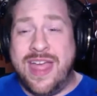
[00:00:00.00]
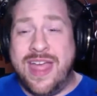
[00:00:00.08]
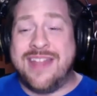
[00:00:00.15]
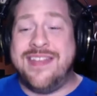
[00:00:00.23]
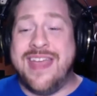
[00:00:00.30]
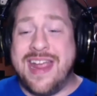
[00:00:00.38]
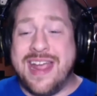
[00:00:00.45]

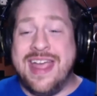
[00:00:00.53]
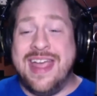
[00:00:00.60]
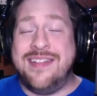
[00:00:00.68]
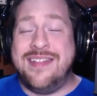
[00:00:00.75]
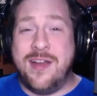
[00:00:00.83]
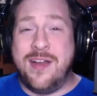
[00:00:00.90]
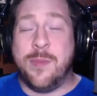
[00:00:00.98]
and take a
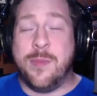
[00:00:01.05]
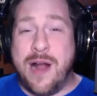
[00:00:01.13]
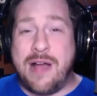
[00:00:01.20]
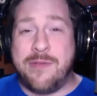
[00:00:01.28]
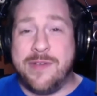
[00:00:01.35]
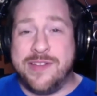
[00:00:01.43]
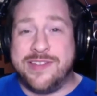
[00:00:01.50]
hit to your
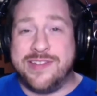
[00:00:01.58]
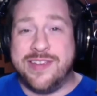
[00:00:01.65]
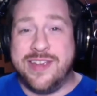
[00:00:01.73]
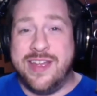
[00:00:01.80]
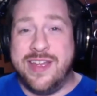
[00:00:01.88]
profits